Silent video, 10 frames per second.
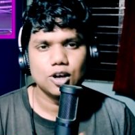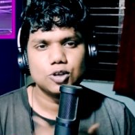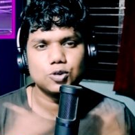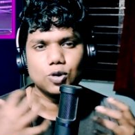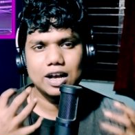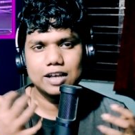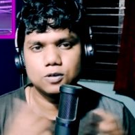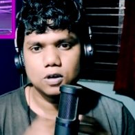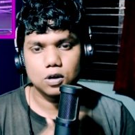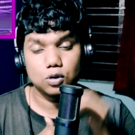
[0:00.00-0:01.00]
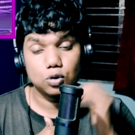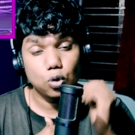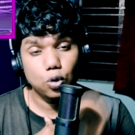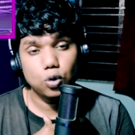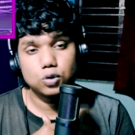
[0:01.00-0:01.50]
So guys,
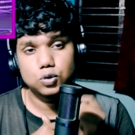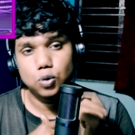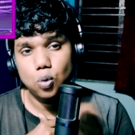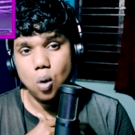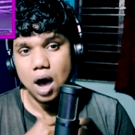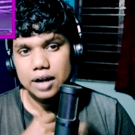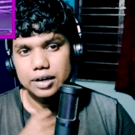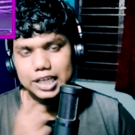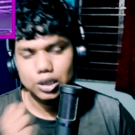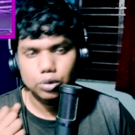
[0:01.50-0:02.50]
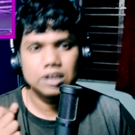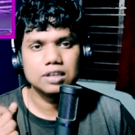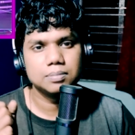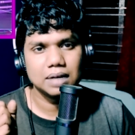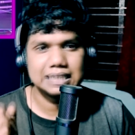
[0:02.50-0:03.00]
those who are new
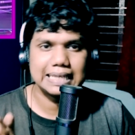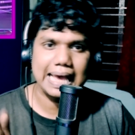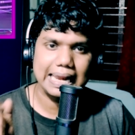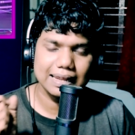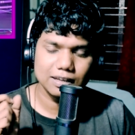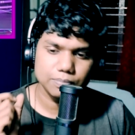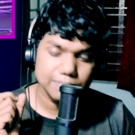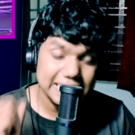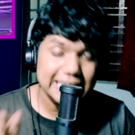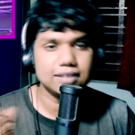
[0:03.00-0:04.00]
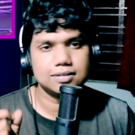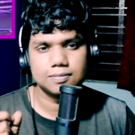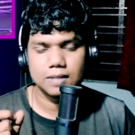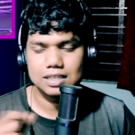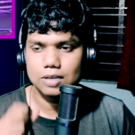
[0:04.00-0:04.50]
in my channel, please
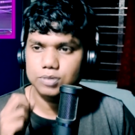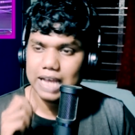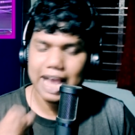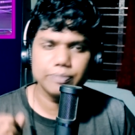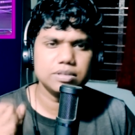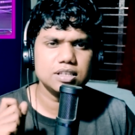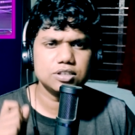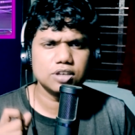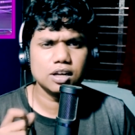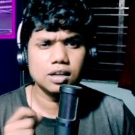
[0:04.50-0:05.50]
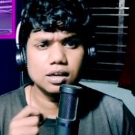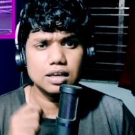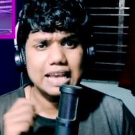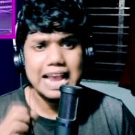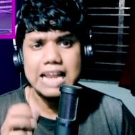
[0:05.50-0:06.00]
subscribe this channel
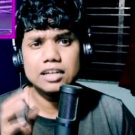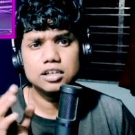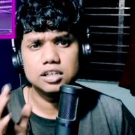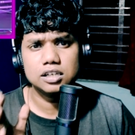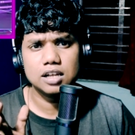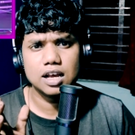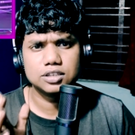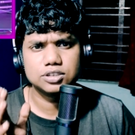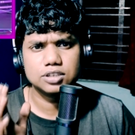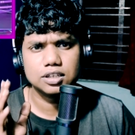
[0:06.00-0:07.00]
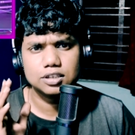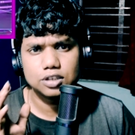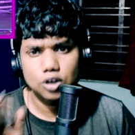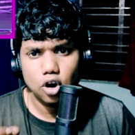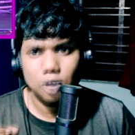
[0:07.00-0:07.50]
Indian
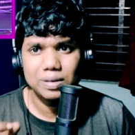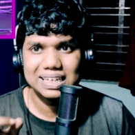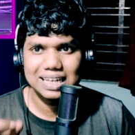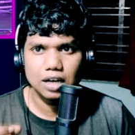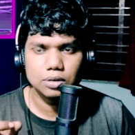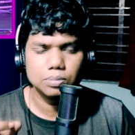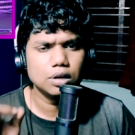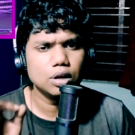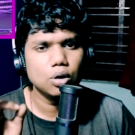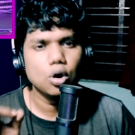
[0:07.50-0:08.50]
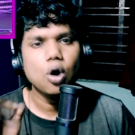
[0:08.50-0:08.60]
reaction. Comment down below